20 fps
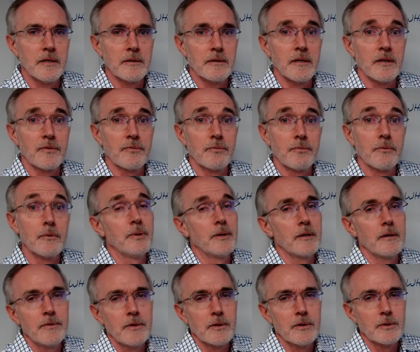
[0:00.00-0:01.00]
throughput
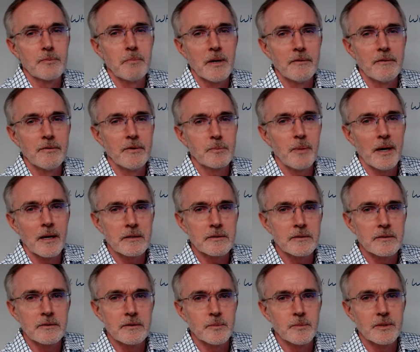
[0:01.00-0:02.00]
of those
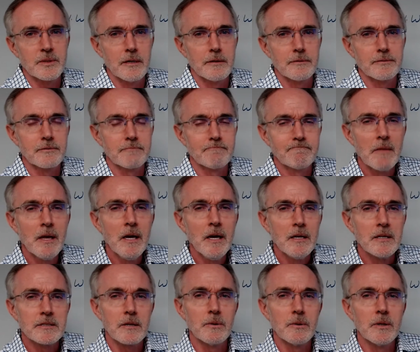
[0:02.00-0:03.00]
boxes themselves.
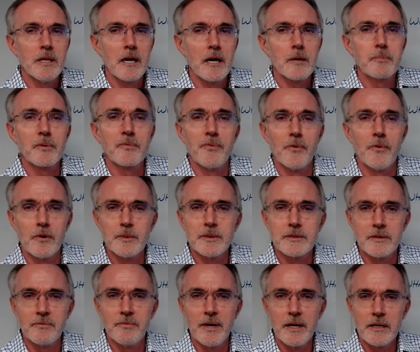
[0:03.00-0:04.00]
So a lot of performance
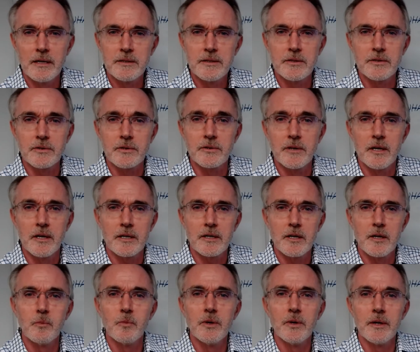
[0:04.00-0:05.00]
advantages
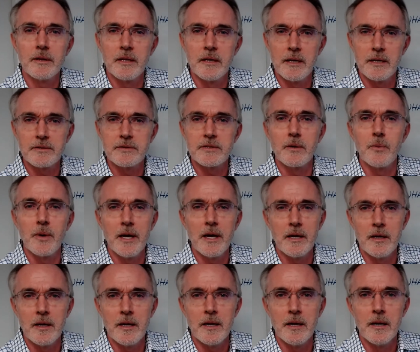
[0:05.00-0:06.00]
come with an SD-WAN
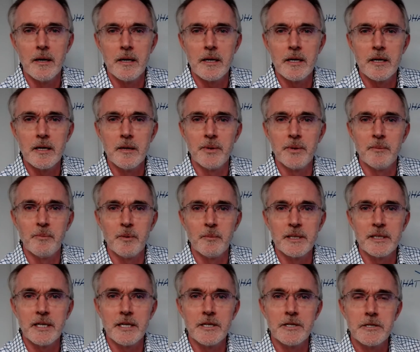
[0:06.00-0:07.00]

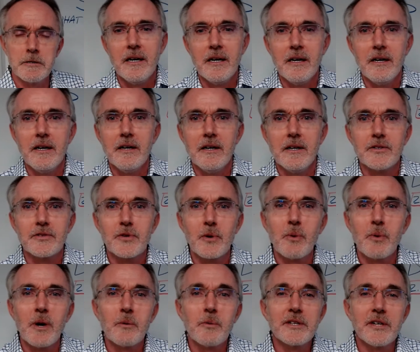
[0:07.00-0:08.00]
implementation. So
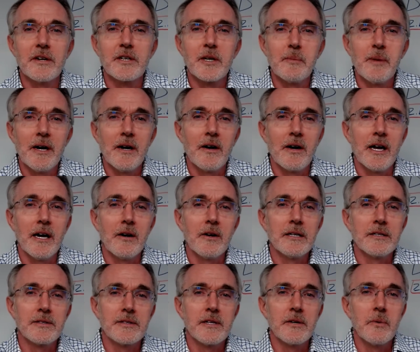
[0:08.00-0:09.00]
when we talk about how
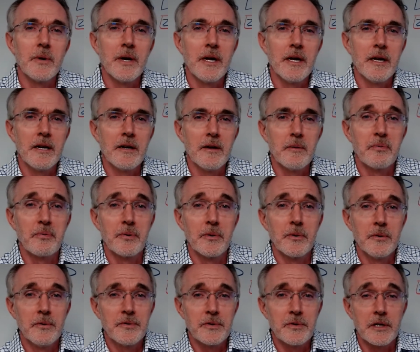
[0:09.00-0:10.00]
SD-WAN
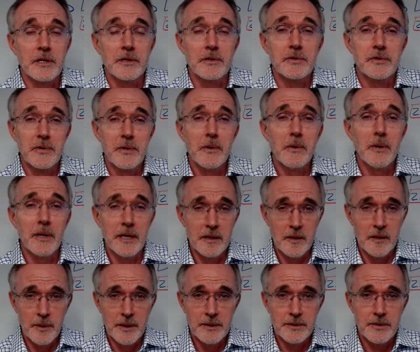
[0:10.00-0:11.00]
improves the control
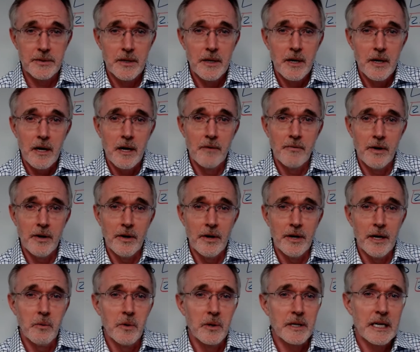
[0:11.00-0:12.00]
elements of our
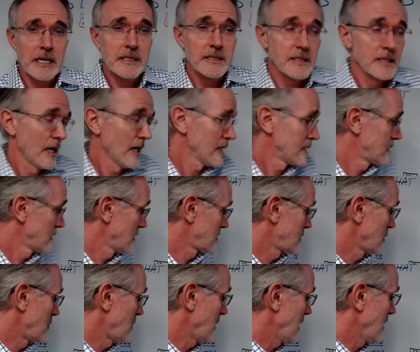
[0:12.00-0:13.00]
network, it's not just
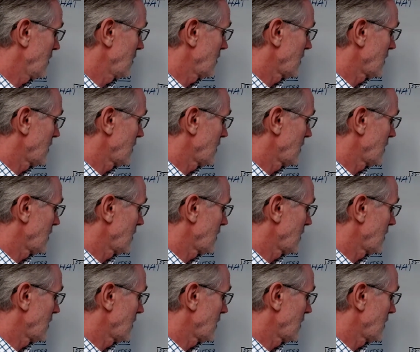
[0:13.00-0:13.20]
about